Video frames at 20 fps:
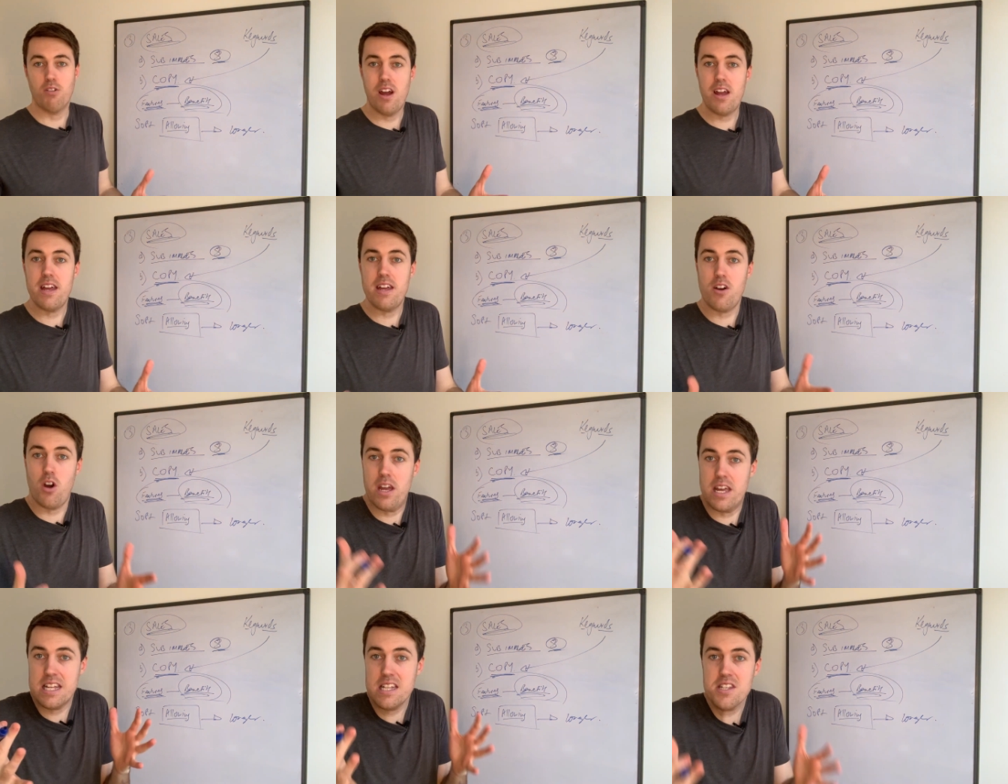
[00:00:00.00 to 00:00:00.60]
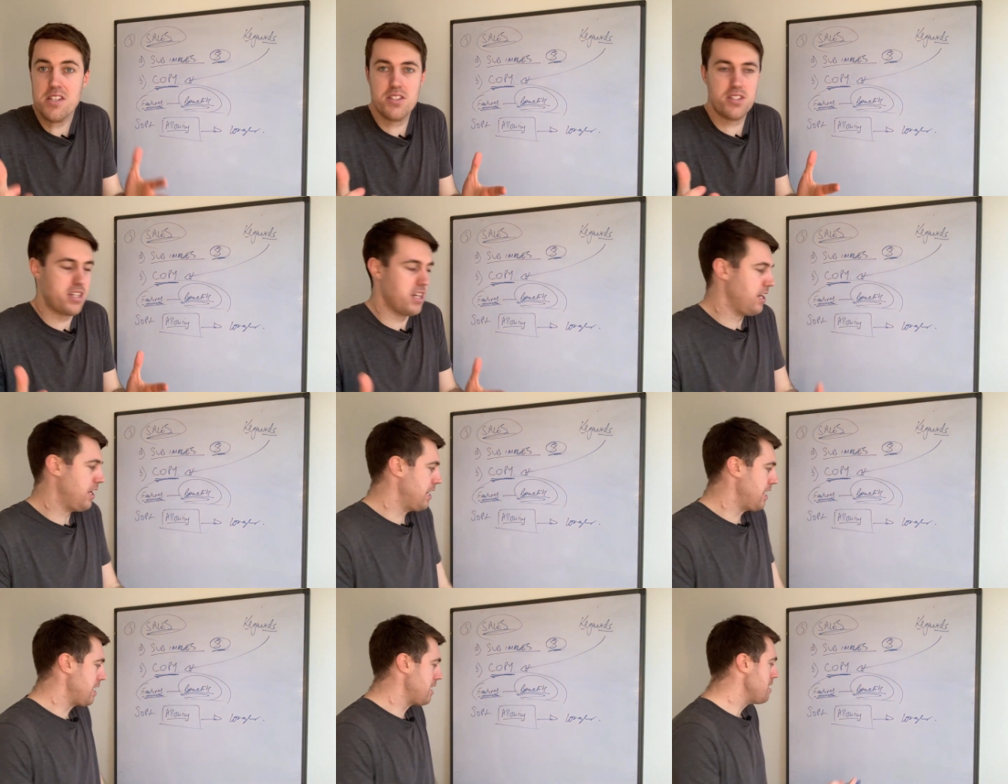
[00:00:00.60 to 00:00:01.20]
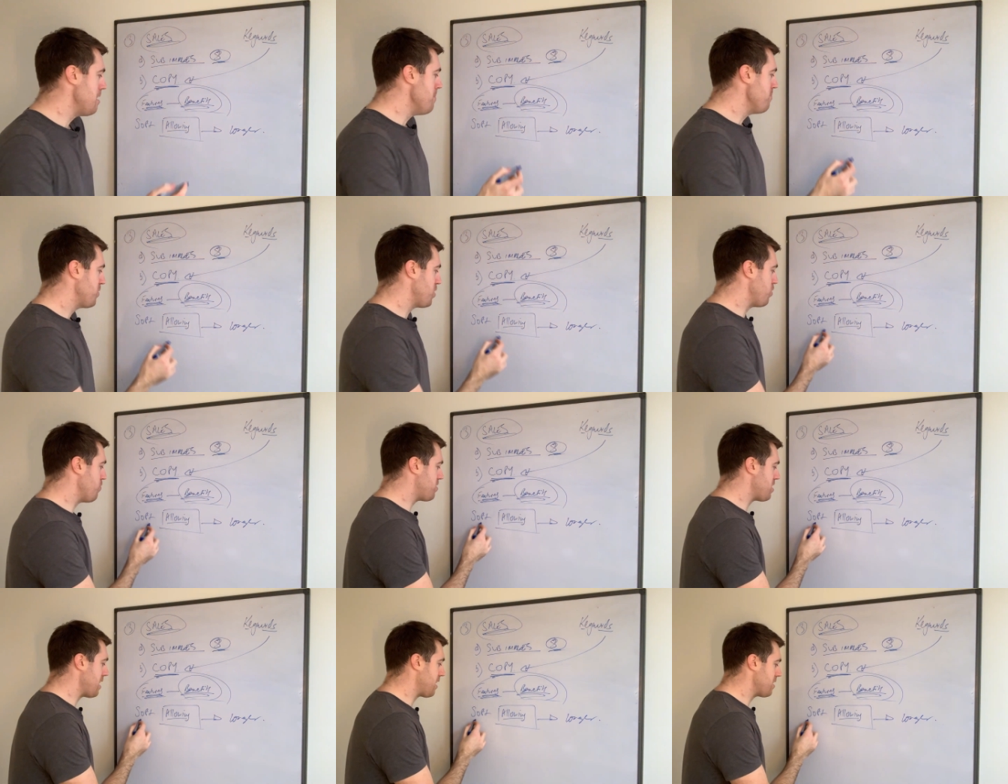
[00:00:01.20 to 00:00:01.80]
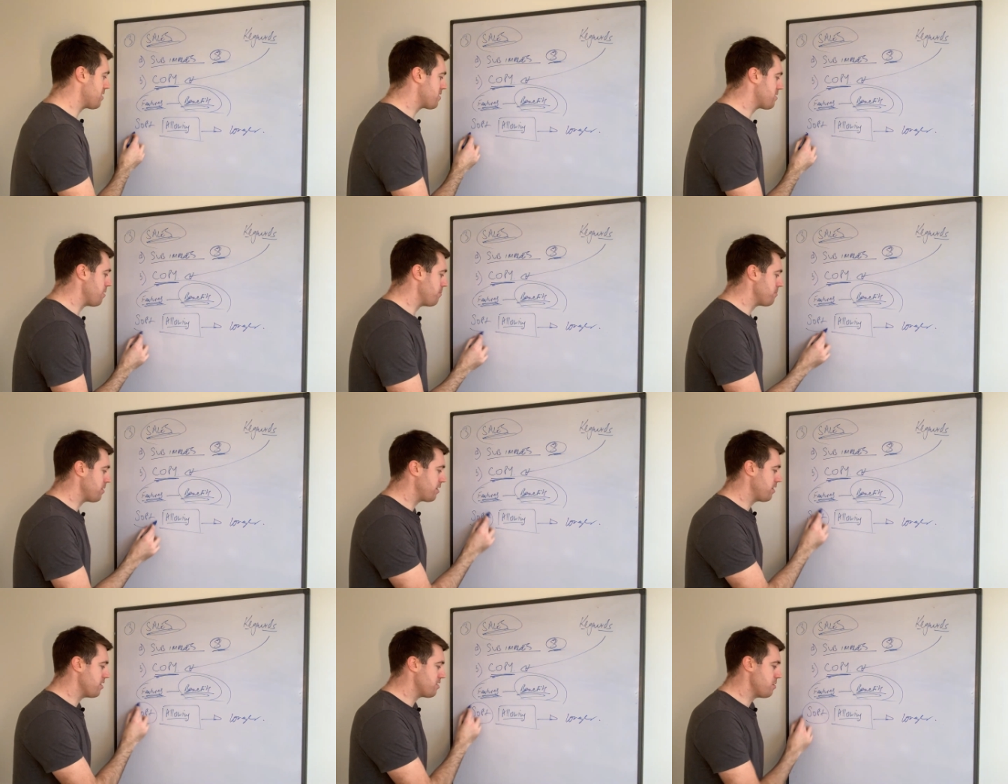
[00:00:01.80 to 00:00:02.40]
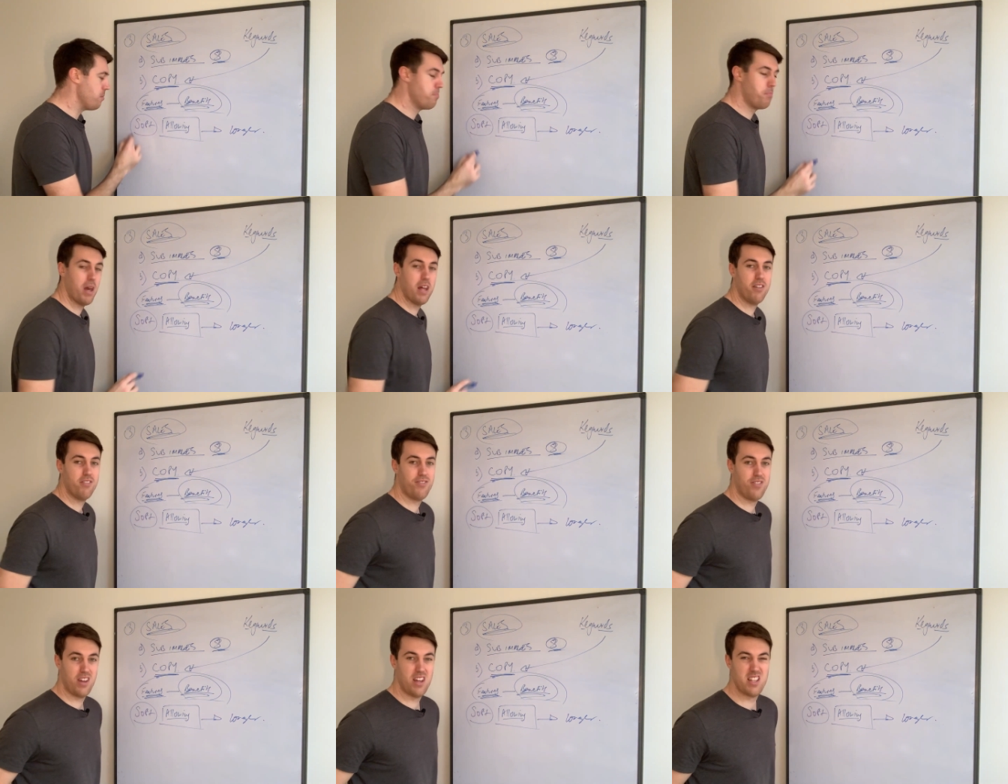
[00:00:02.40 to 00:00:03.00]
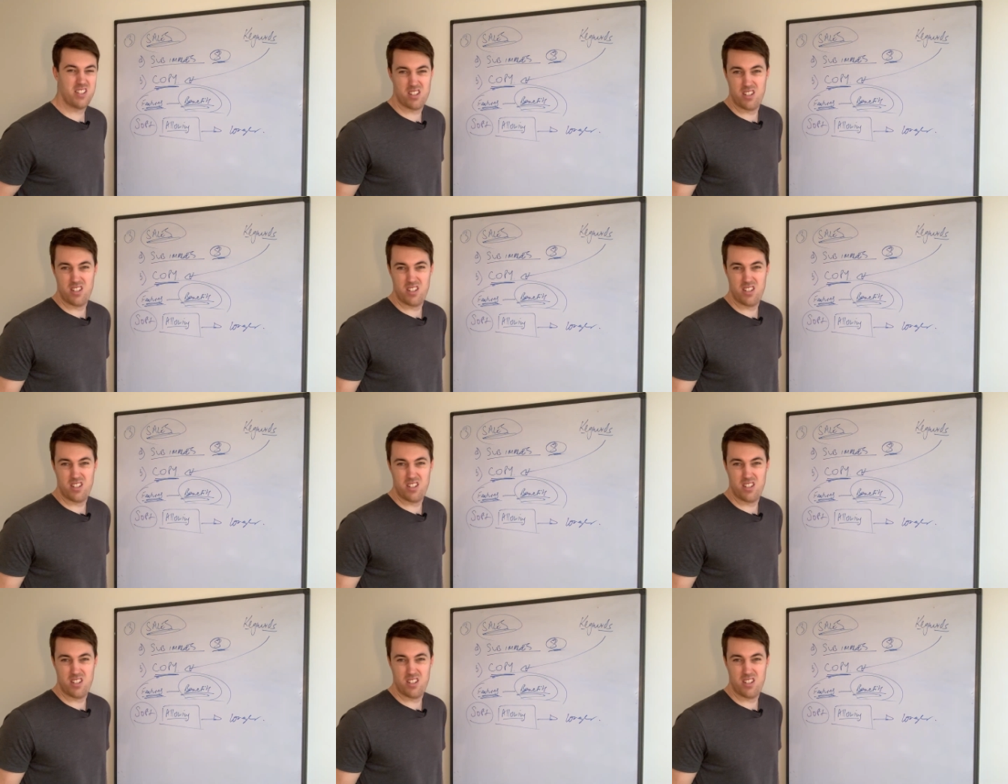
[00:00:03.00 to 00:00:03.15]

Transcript: Right. Uh, instantly you've taken something that's a benefit.